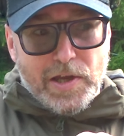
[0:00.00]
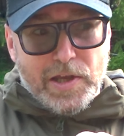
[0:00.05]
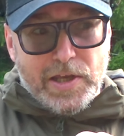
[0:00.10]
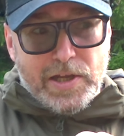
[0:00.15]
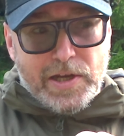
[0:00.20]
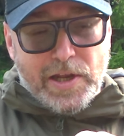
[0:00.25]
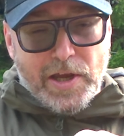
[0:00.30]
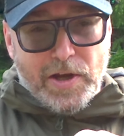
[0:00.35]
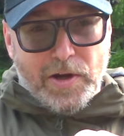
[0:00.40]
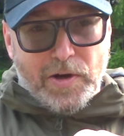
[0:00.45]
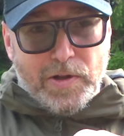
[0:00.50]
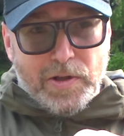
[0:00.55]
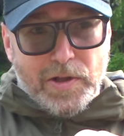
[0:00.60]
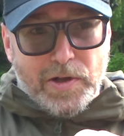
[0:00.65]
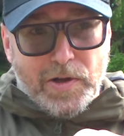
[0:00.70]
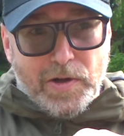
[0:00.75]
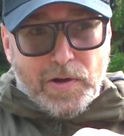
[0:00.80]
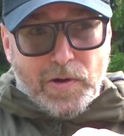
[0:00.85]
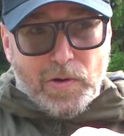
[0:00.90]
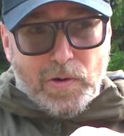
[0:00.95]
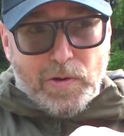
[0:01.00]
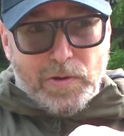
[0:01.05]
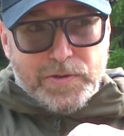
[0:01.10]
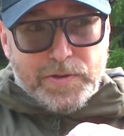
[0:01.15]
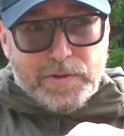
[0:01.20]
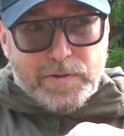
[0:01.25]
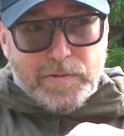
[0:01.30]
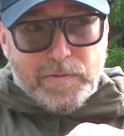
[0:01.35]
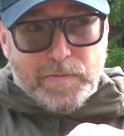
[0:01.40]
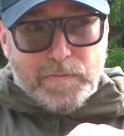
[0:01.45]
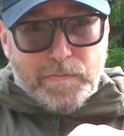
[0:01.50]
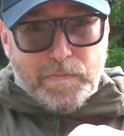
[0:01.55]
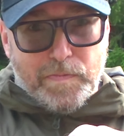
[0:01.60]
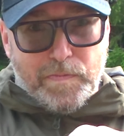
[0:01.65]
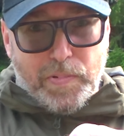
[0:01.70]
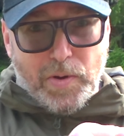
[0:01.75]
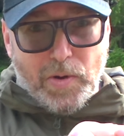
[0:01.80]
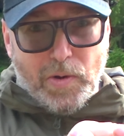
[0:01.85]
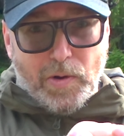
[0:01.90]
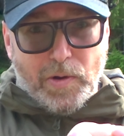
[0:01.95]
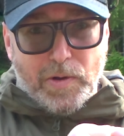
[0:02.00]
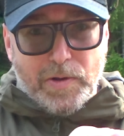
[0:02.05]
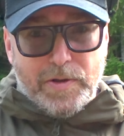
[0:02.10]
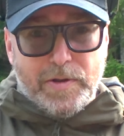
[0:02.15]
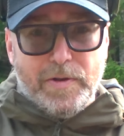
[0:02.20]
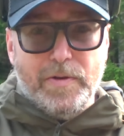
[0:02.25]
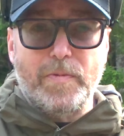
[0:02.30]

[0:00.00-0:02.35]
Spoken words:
Inhale, hold, pull.